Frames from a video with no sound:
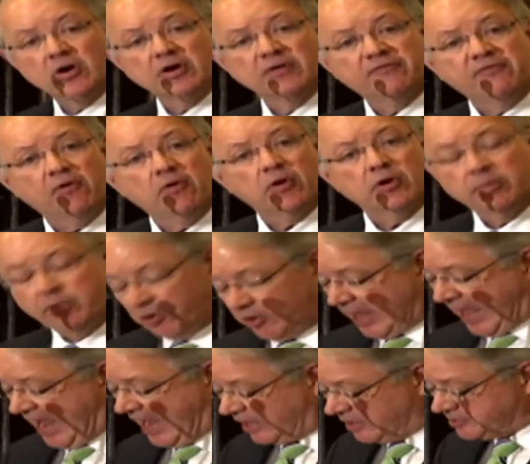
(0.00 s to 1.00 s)
affordable
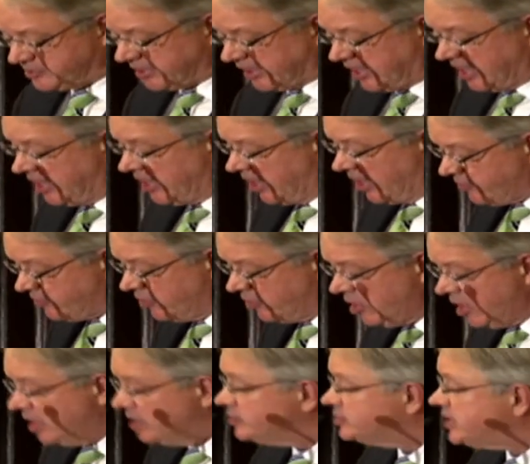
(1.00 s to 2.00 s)
housing, another
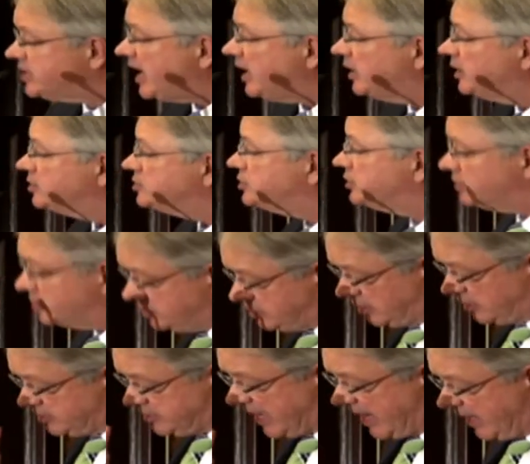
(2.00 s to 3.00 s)
challenge
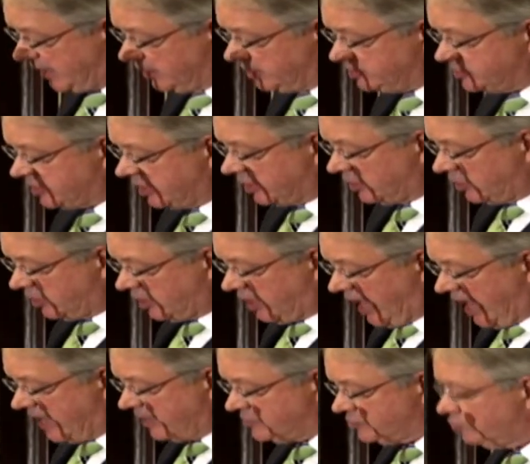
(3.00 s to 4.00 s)
that
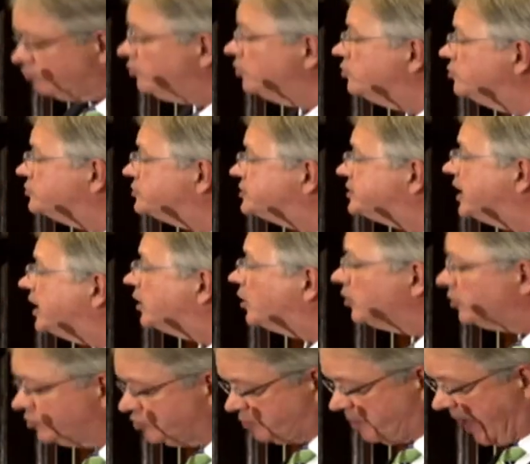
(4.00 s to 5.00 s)
has roots that
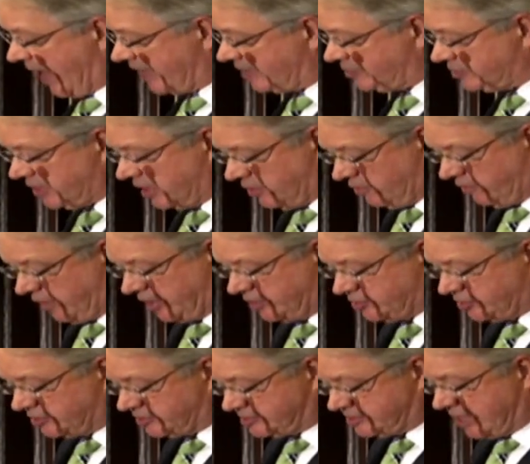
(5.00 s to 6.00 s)
goes back
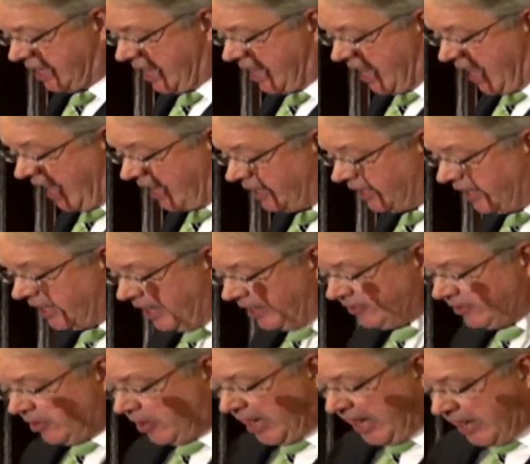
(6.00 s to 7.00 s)
generations, and
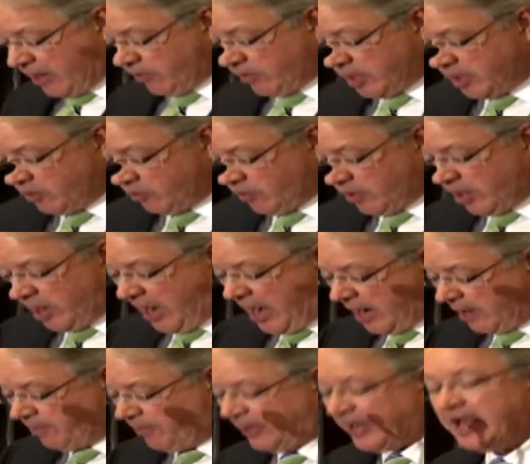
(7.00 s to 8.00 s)
another area where
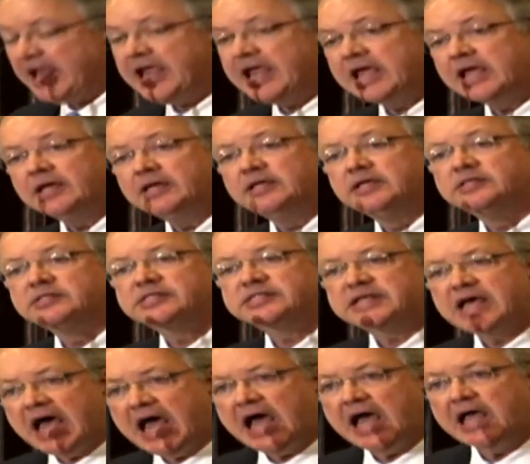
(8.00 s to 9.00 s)
our plan is
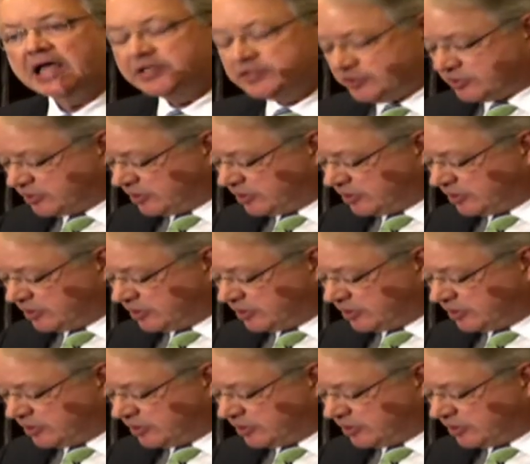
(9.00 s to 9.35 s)
sized to